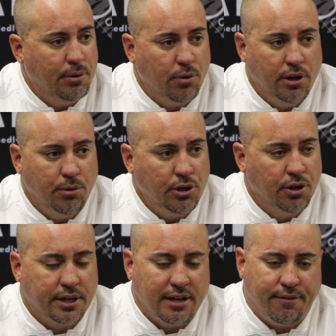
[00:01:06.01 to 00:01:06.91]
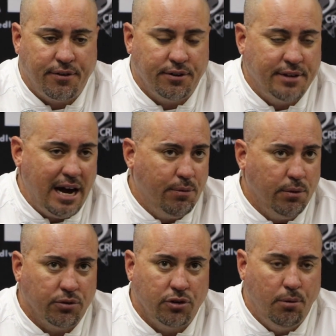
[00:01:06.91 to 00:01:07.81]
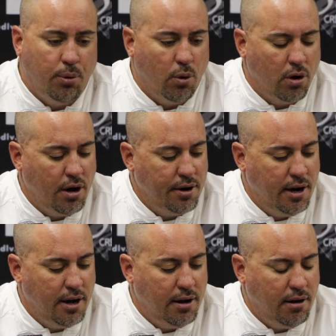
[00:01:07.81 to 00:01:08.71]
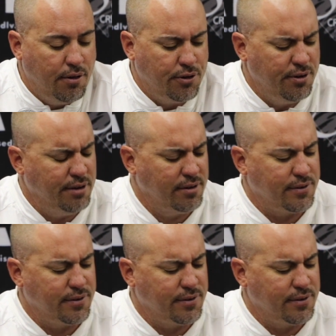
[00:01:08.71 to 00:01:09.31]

I mean, really, when you look at that first half, we were so poor on uh, on third downs.